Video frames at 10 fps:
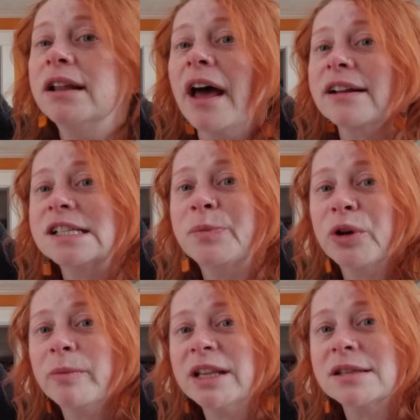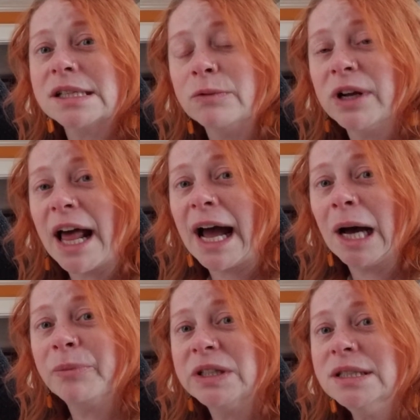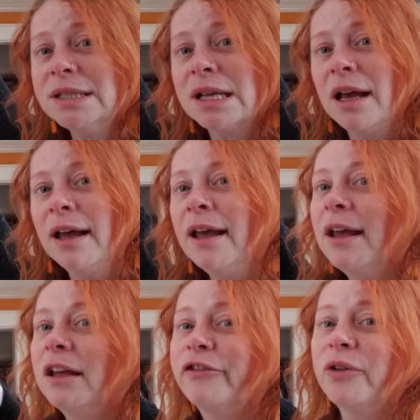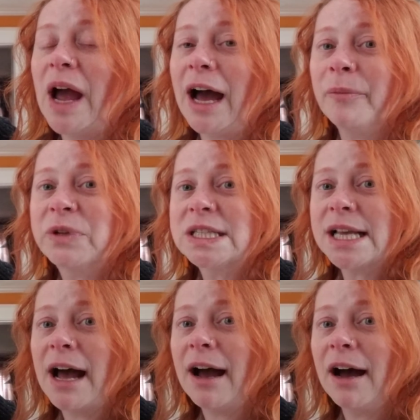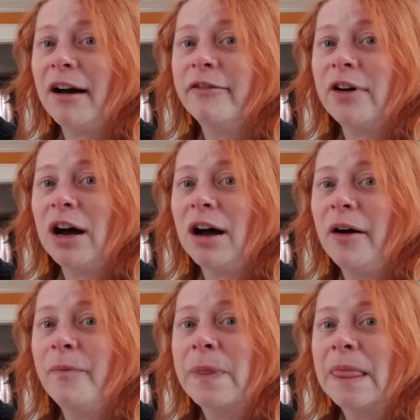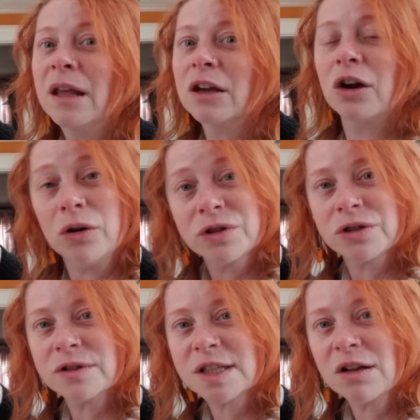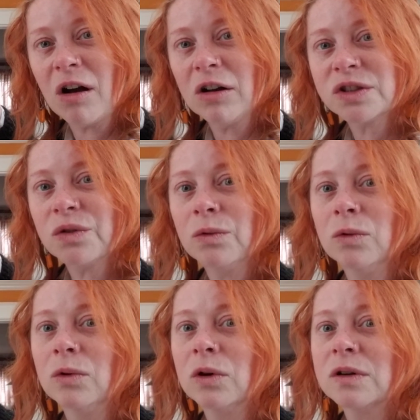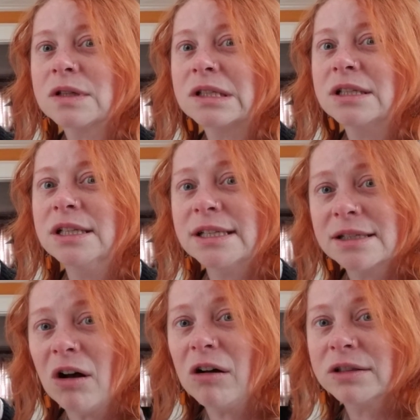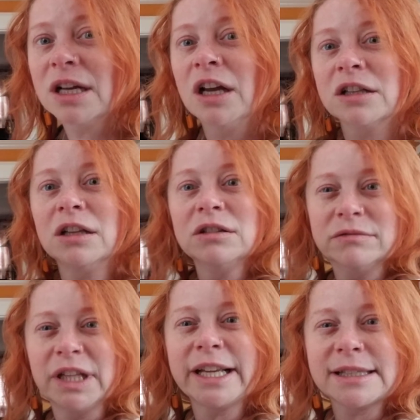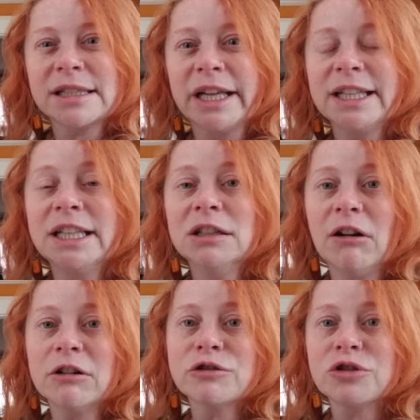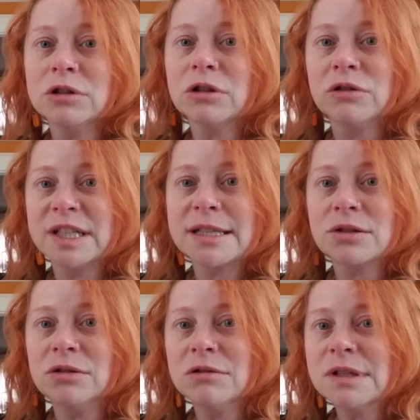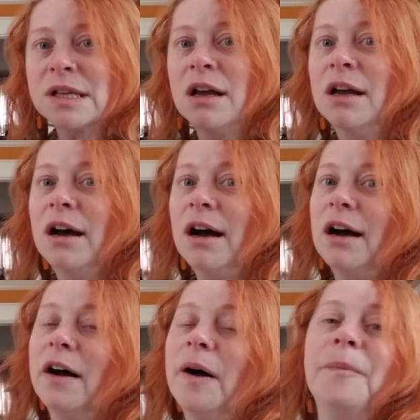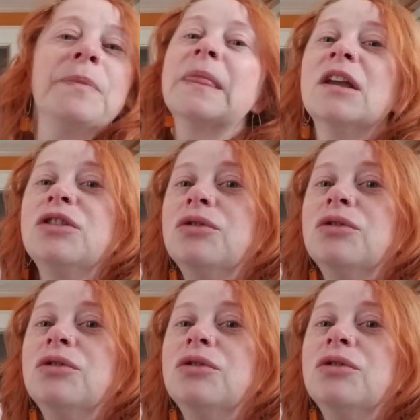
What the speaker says: experiment and see what happens. If you happen to have kosher salt or sea salt, the like slightly larger crystals, you